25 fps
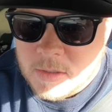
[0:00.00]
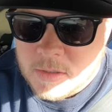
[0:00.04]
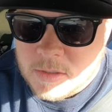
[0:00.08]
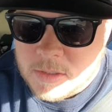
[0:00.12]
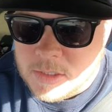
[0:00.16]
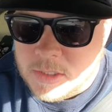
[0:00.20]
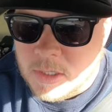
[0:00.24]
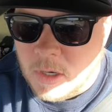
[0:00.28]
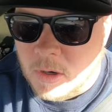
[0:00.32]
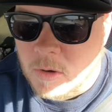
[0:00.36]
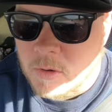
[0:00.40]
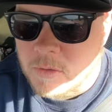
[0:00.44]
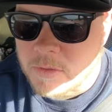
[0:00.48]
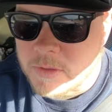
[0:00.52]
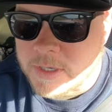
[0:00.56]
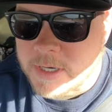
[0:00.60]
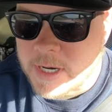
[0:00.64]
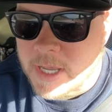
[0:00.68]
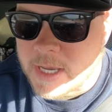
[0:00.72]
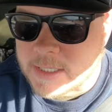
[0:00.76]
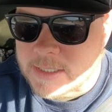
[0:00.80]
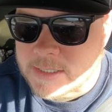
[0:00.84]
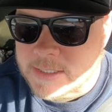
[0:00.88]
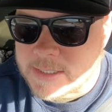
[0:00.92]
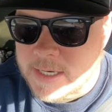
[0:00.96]
So the
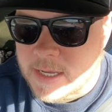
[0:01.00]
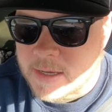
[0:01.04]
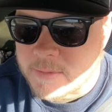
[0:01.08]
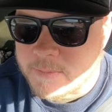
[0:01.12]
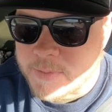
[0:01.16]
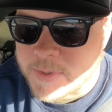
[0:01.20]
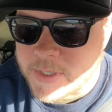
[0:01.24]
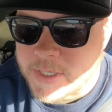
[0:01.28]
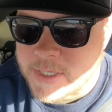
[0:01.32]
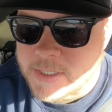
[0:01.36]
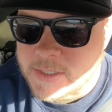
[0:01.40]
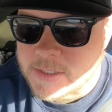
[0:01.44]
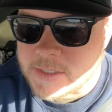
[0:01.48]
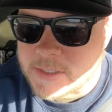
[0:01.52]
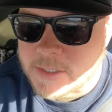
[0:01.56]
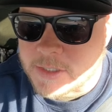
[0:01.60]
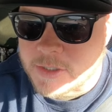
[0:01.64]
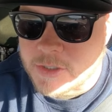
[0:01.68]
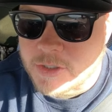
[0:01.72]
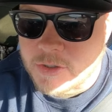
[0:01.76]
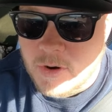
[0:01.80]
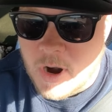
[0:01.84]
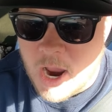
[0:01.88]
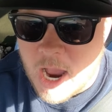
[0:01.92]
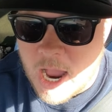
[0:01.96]
next step is to
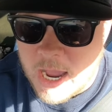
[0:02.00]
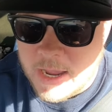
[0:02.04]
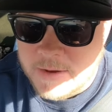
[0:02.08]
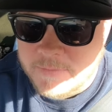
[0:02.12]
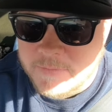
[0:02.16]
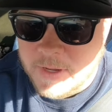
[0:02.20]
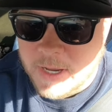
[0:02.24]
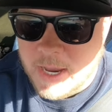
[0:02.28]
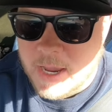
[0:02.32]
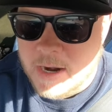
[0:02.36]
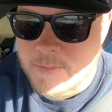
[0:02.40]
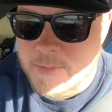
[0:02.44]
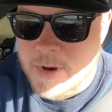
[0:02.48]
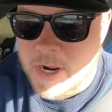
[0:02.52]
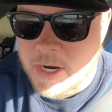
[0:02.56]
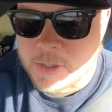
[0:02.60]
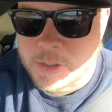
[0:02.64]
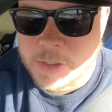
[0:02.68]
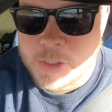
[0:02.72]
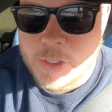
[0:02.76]
drive. I got about a